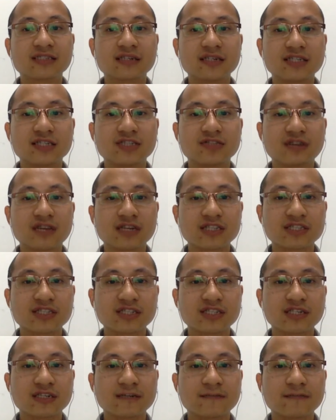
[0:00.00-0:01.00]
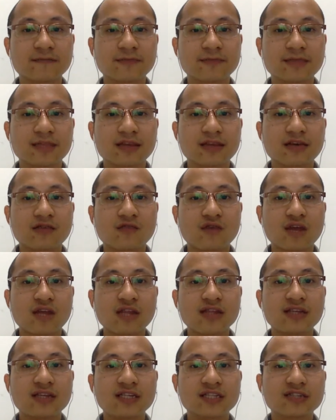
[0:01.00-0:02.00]
distraction. When the
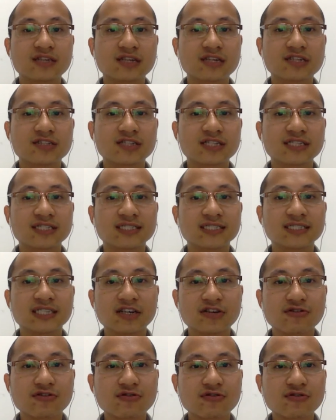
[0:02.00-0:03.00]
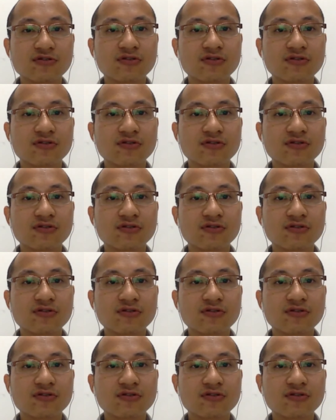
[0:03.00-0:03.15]
distraction is zero,